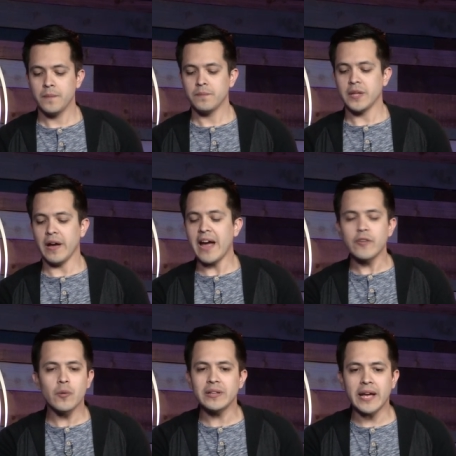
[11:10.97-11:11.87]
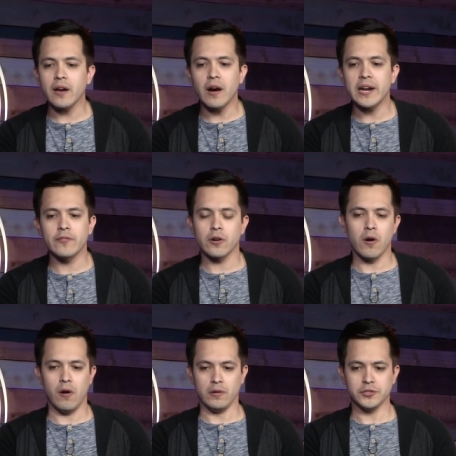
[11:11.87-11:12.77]
Now, everyone that God ever
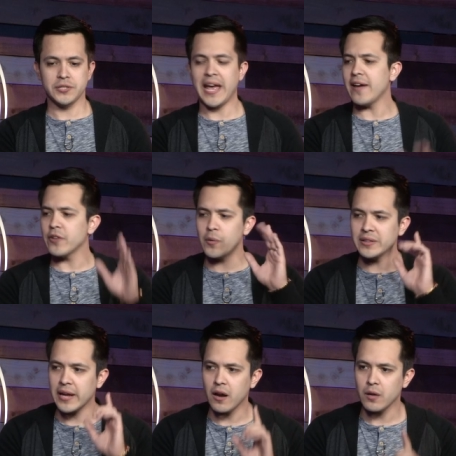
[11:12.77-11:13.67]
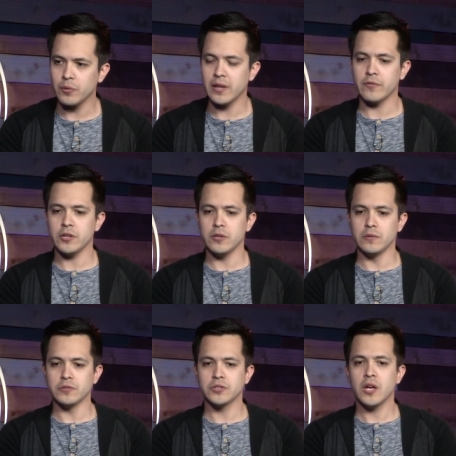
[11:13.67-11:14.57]
calls, everyone that God will ever
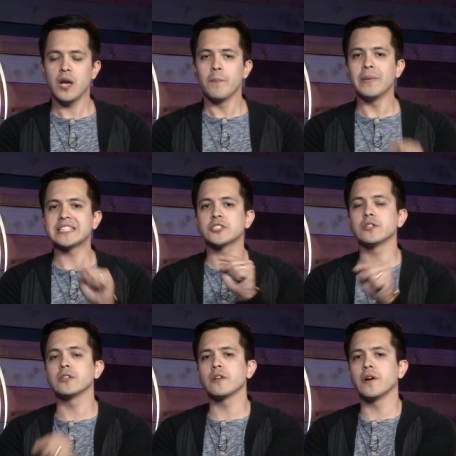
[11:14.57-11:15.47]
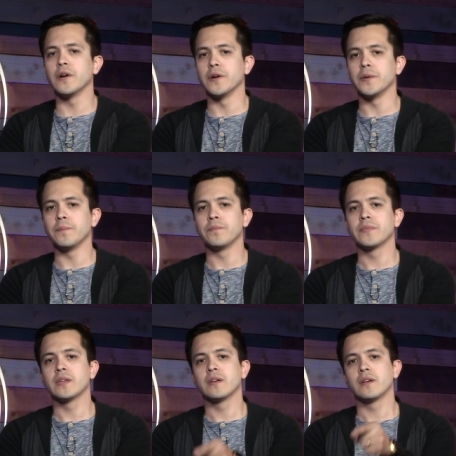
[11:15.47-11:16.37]
use, must learn
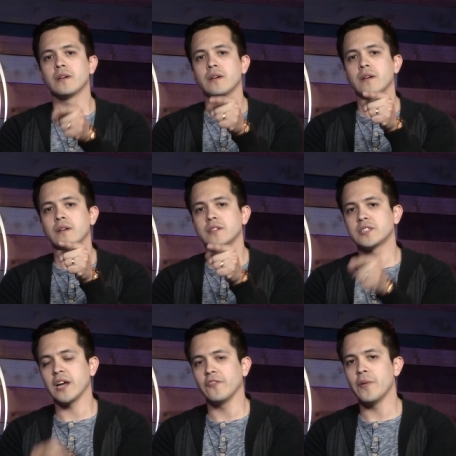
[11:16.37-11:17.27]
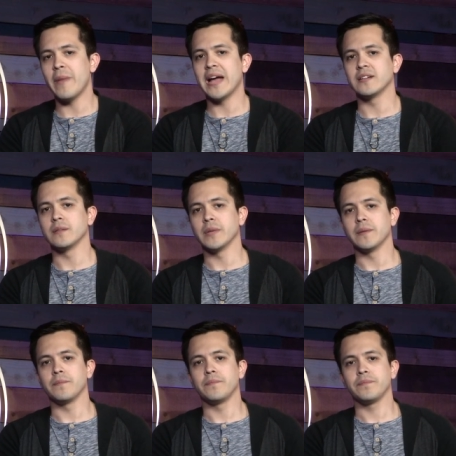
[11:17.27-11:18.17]
self abandonment.
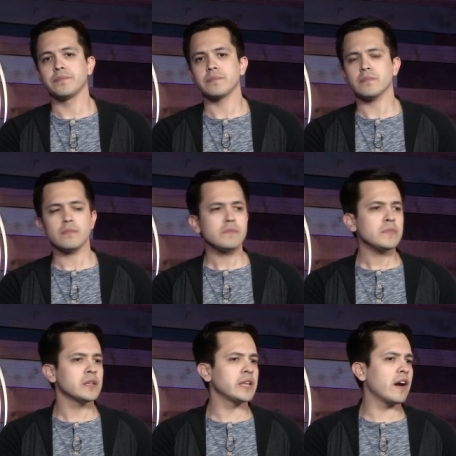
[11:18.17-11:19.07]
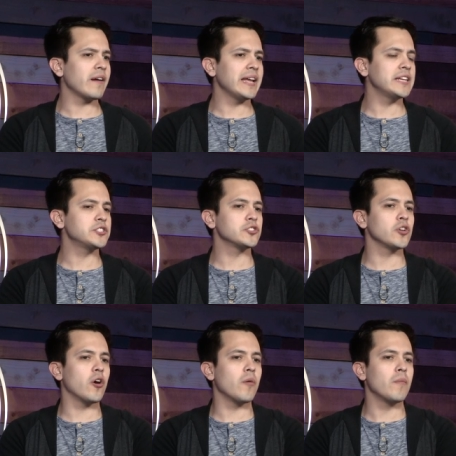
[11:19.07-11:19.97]
There is
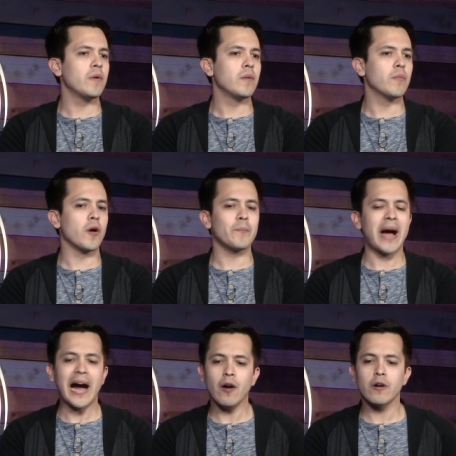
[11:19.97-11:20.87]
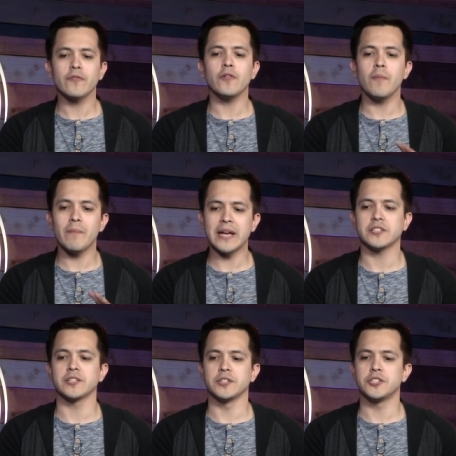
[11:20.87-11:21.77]
no more powerful
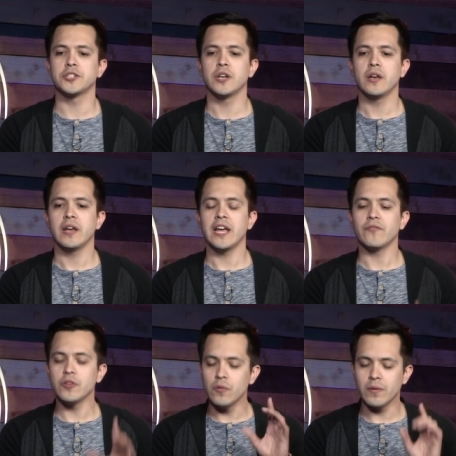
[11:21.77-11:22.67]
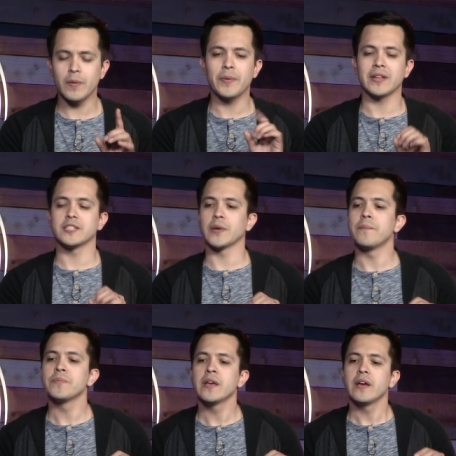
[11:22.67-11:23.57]
message if you, let me put it this way
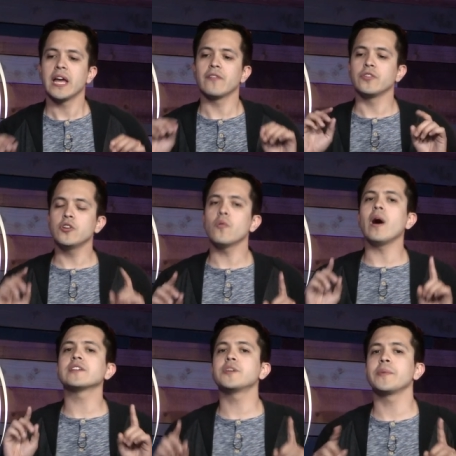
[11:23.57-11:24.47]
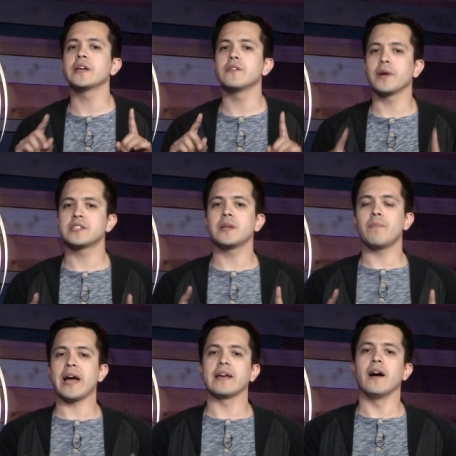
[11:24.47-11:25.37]
if you want to be anointed
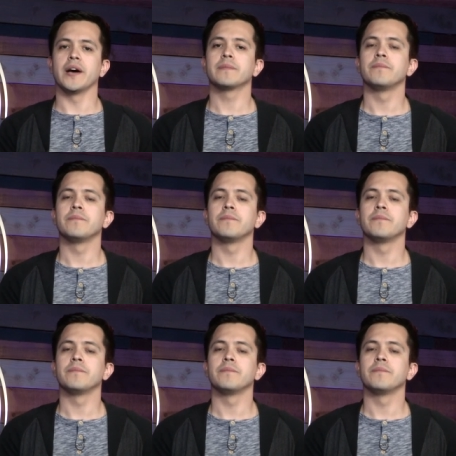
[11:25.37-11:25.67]
by God,